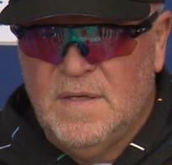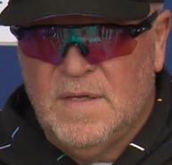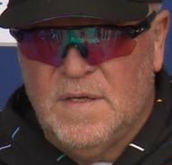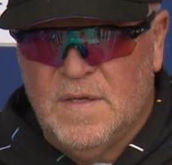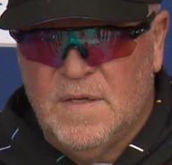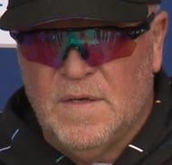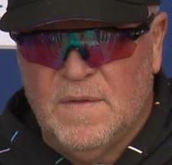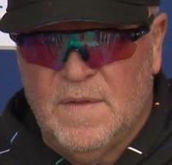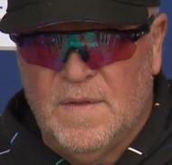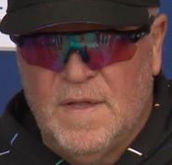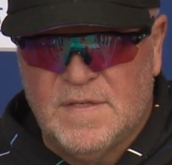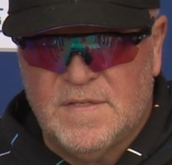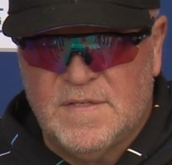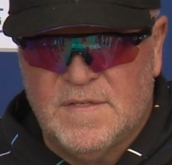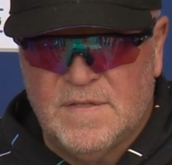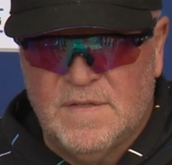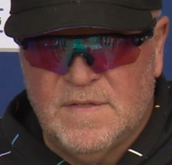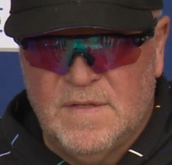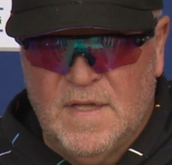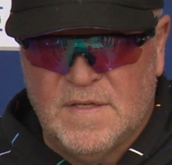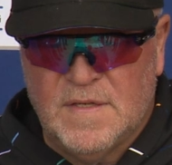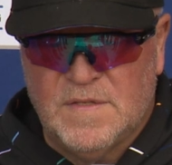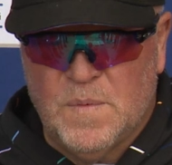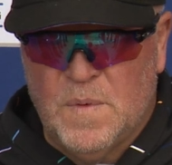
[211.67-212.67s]
you know that's
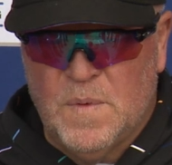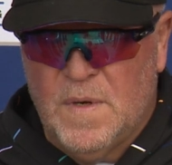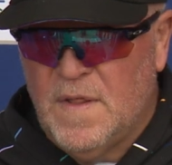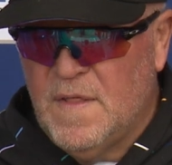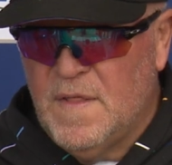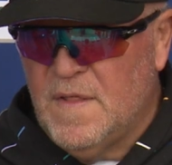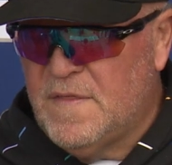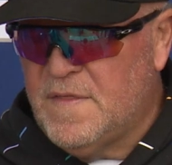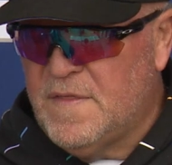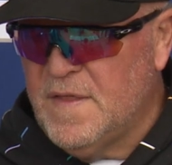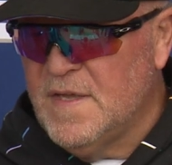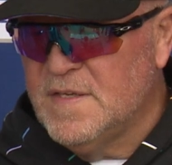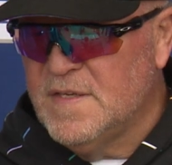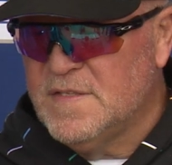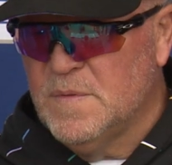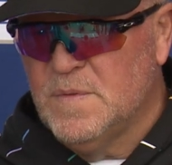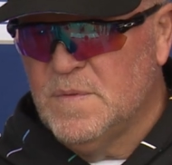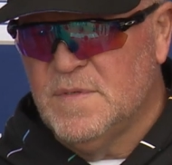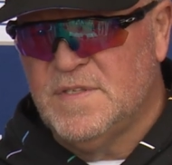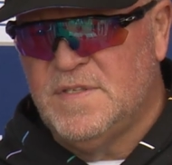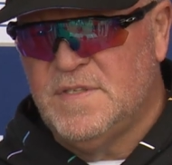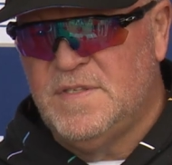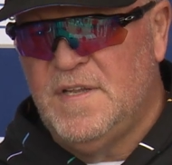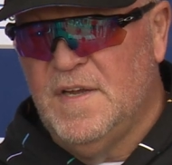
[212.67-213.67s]
that's one of the things that was